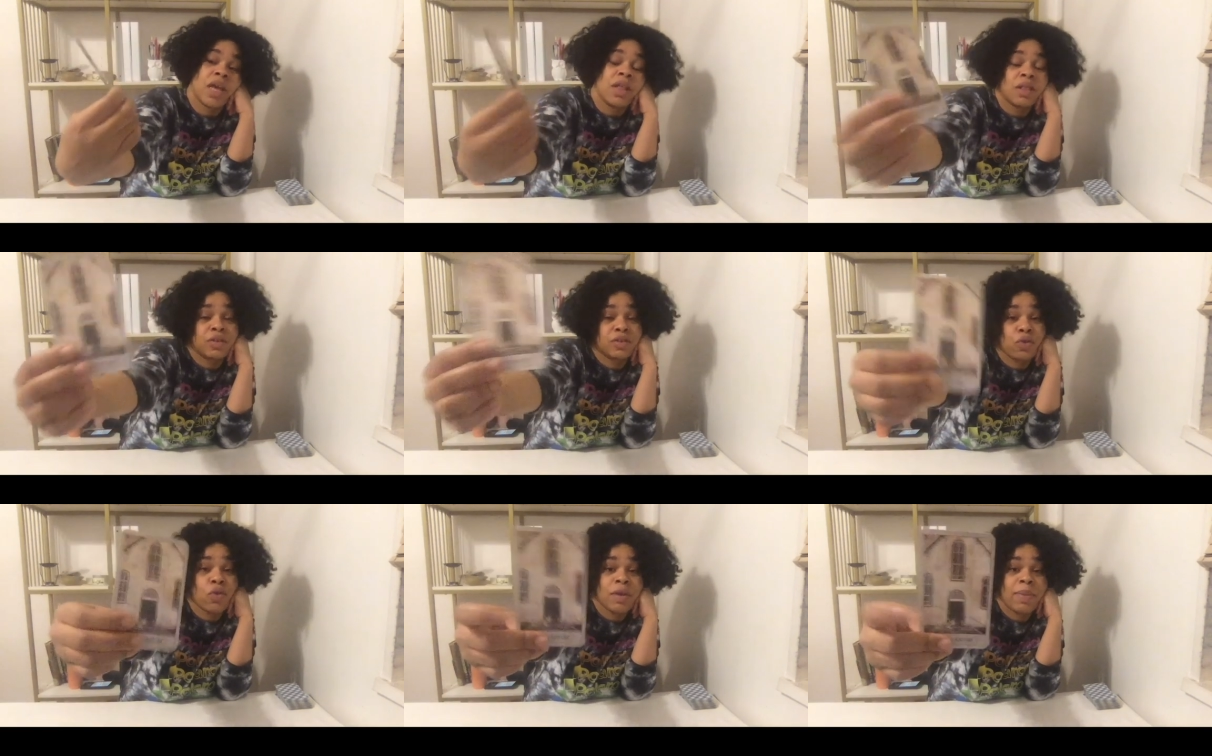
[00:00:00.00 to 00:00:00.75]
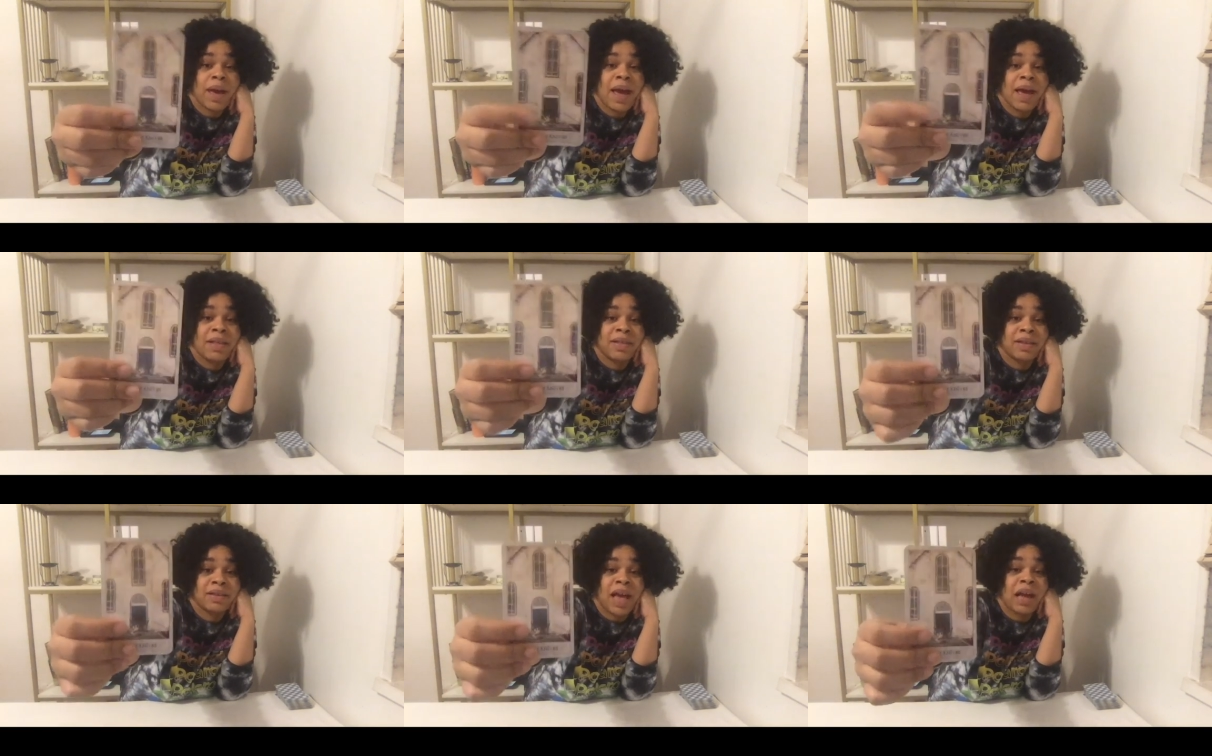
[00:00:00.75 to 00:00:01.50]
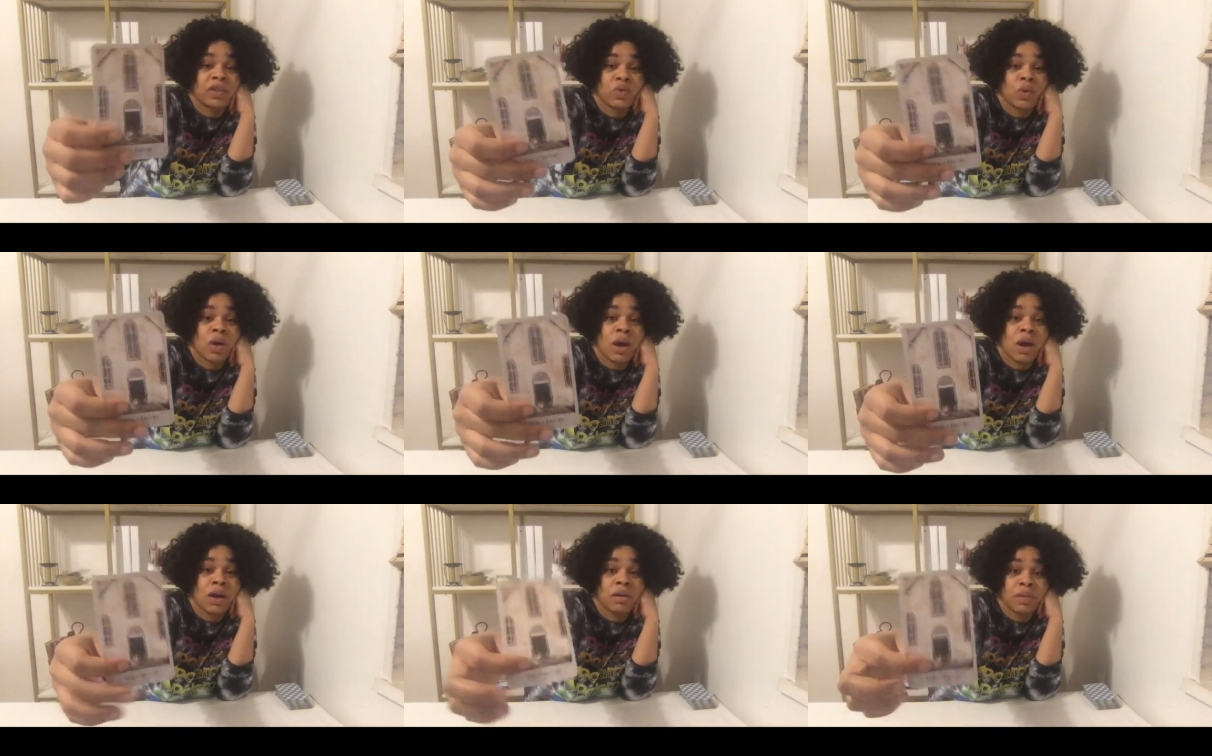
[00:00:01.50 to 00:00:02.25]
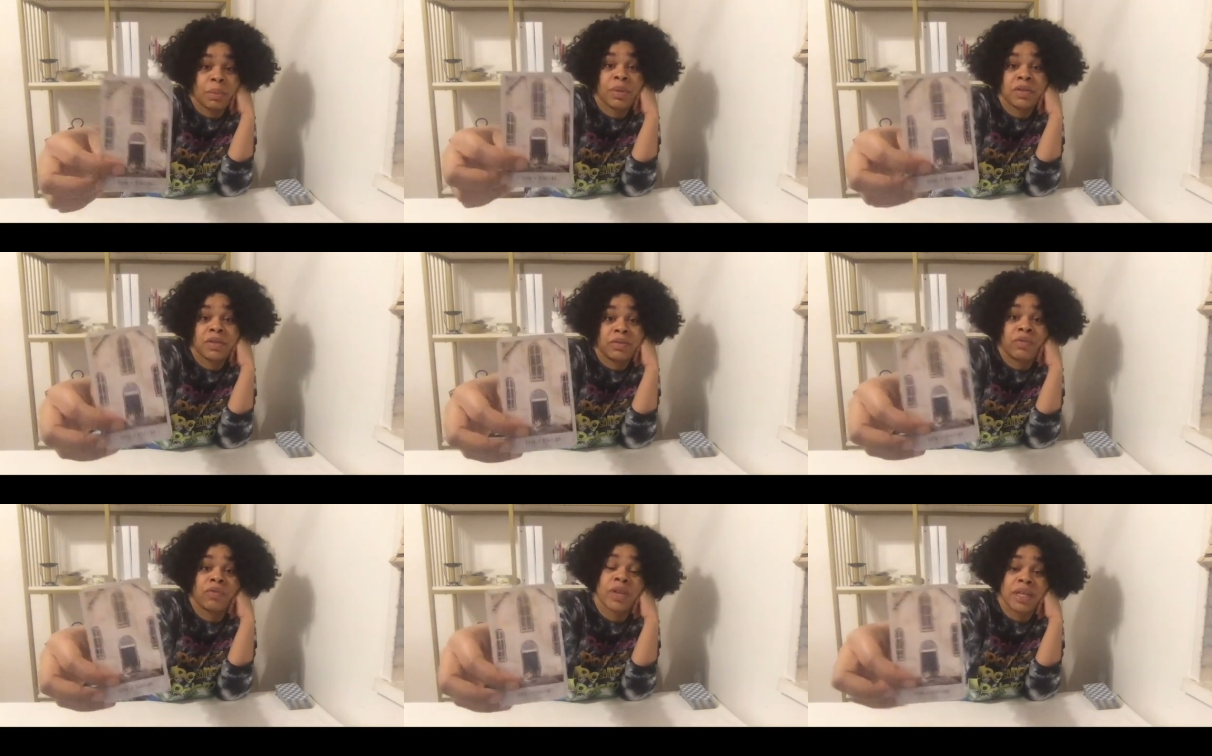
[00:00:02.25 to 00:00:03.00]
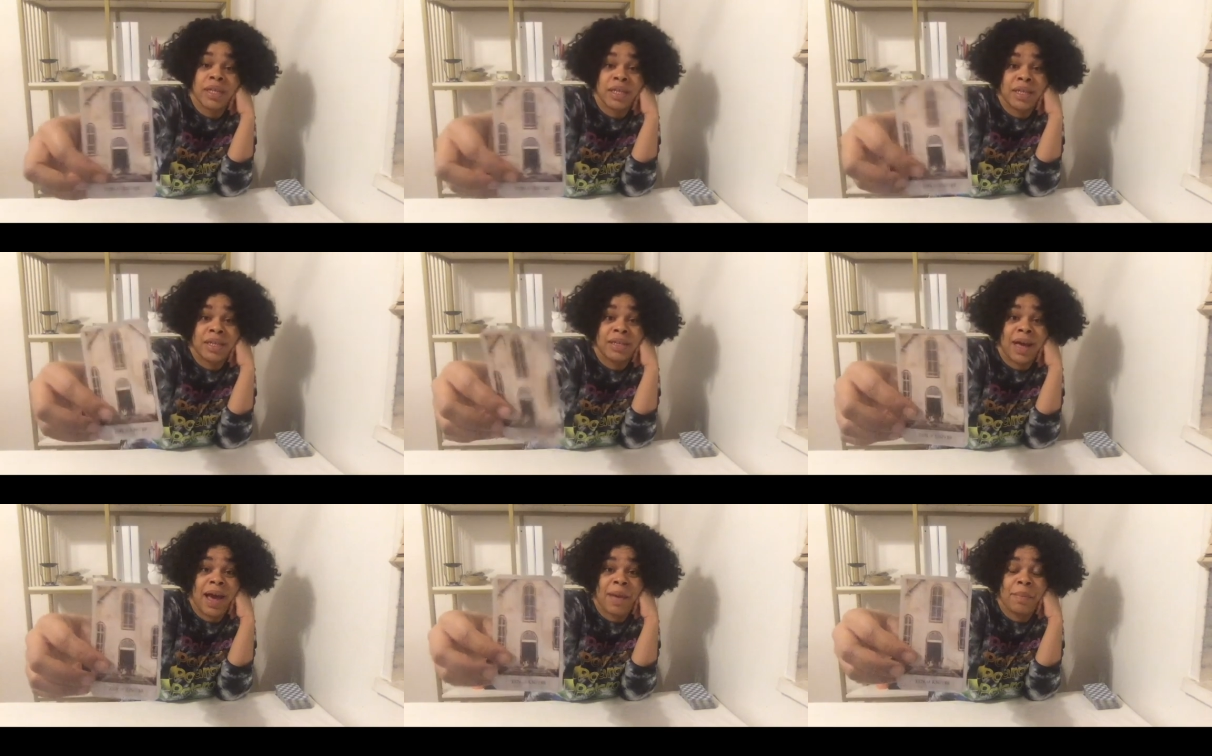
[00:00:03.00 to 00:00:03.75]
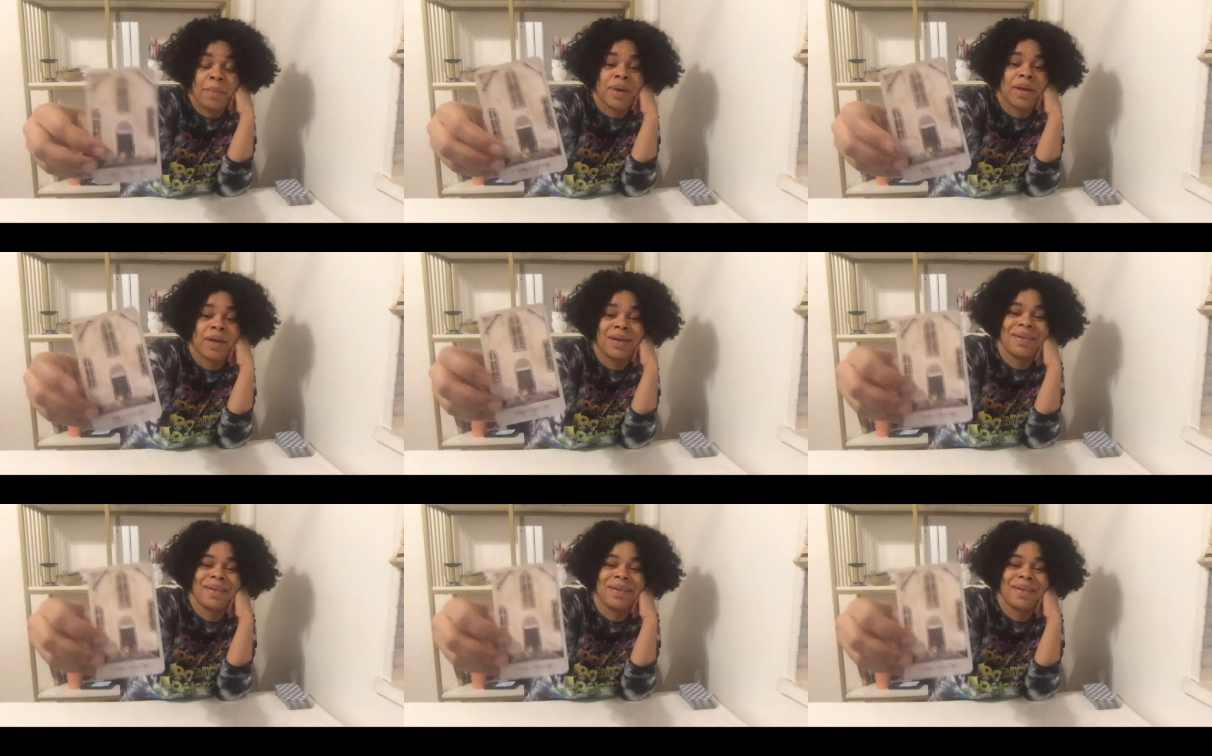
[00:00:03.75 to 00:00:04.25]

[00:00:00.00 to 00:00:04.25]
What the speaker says: the story behind this actual card, the person really did die, but